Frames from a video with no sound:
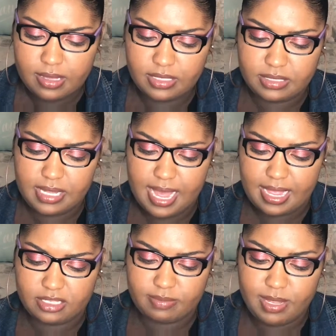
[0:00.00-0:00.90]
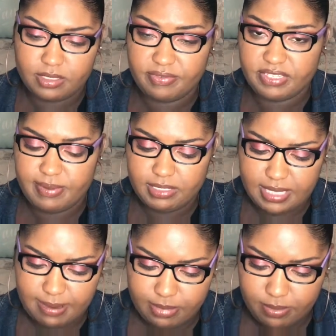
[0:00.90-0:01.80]
Let's see how it smells. If it smells
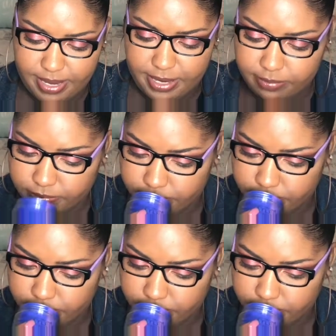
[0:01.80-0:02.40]
like blueberry.